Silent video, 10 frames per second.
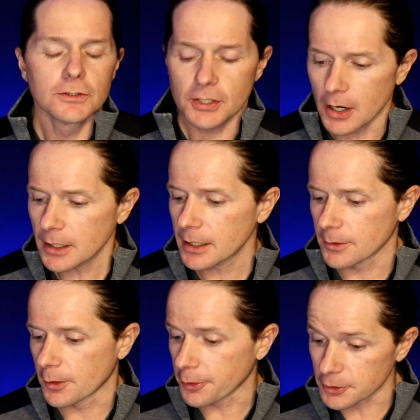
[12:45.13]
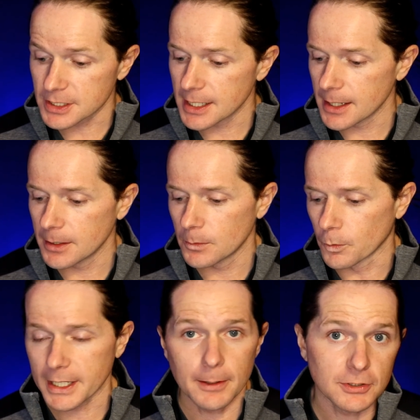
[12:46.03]
the Thursday
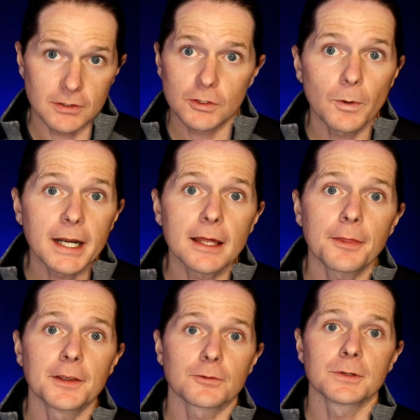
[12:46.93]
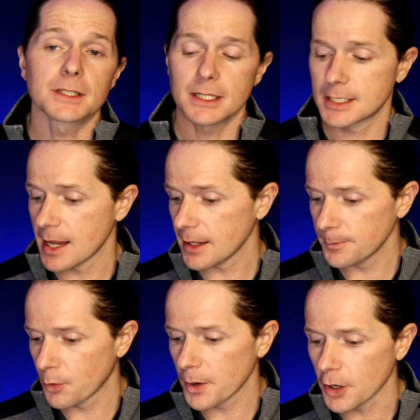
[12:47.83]
workout, which is the 20th. This was
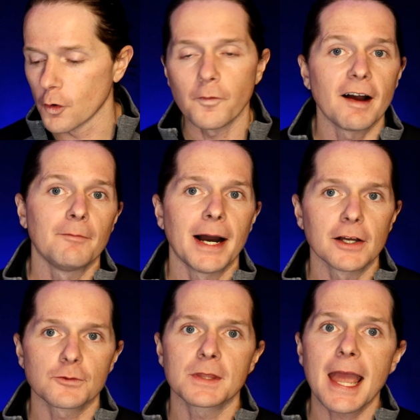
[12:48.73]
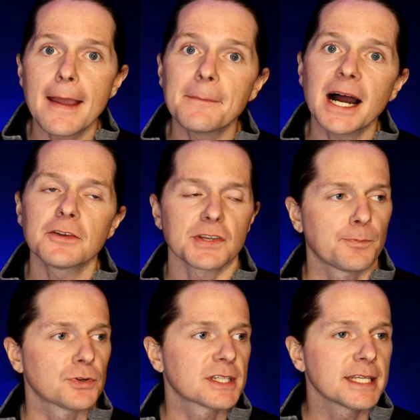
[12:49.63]
10.05 miles with 8 miles
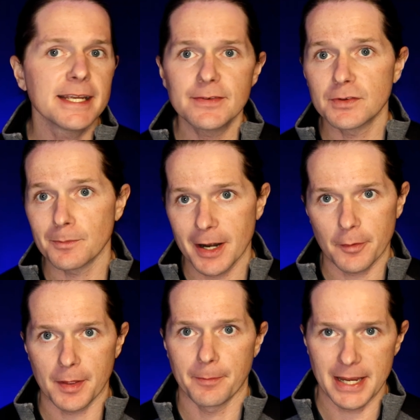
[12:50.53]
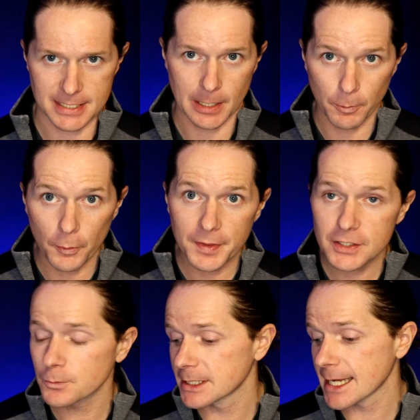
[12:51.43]
at perceived marathon pace. And I wrote
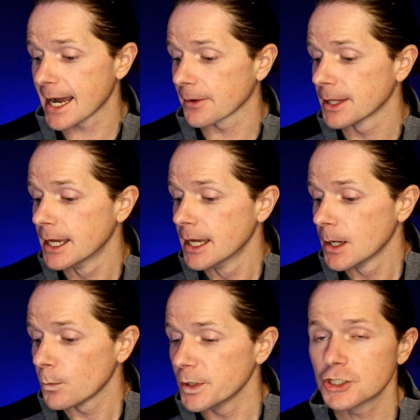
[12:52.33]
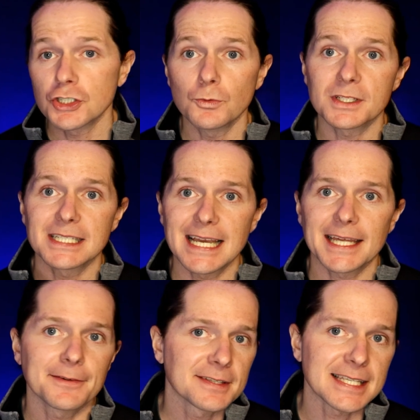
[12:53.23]
this one down. Wind chill was
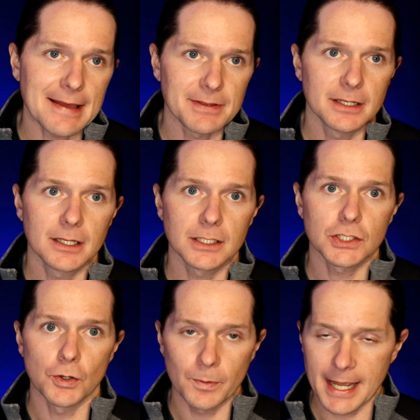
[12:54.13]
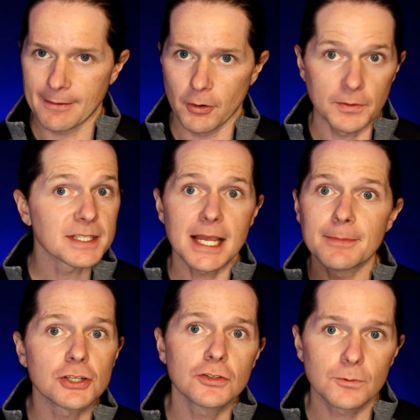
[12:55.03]
-7. So we have all the
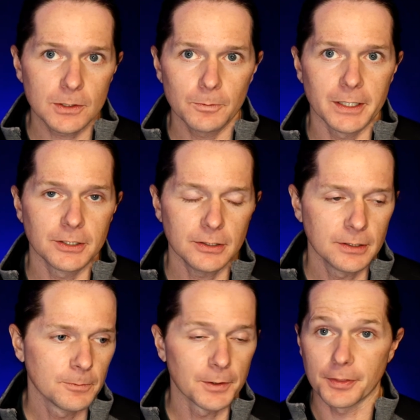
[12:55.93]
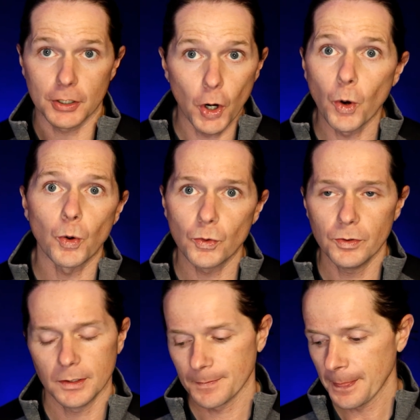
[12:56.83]
same issues with the wind, with the
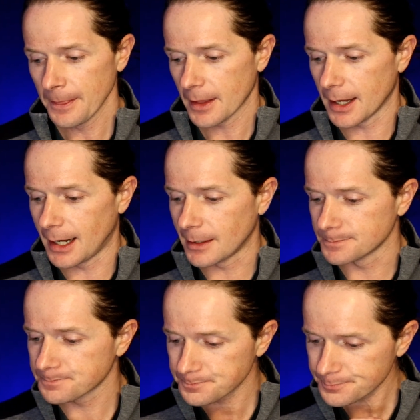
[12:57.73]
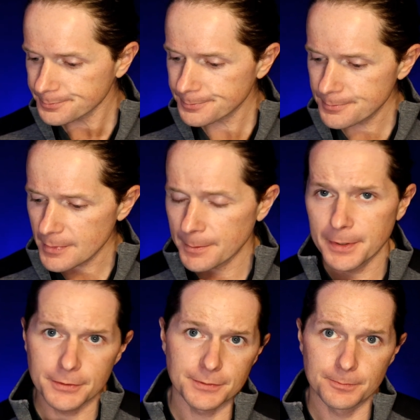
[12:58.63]
cold, but
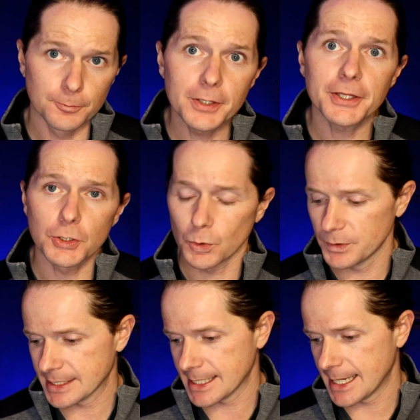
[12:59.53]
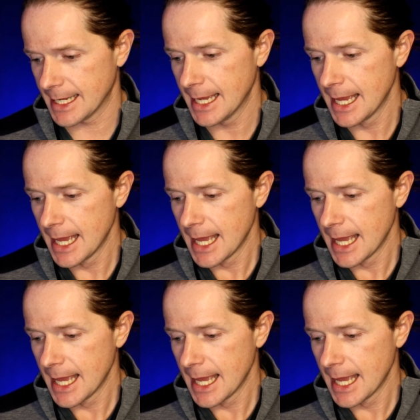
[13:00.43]
it was really cold this day.